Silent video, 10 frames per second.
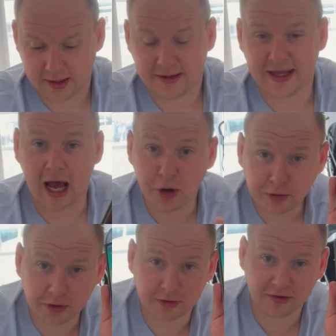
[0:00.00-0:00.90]
The
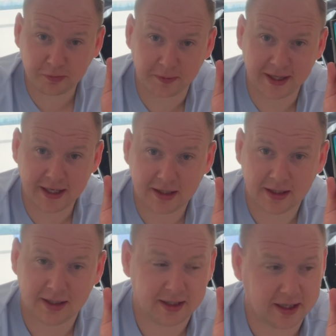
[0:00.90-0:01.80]
outer display
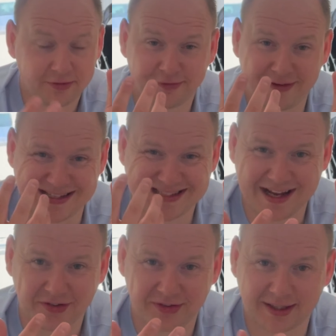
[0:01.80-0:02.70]
is
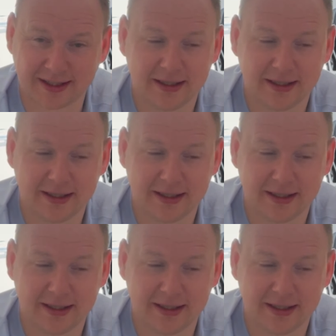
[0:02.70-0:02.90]
fantastic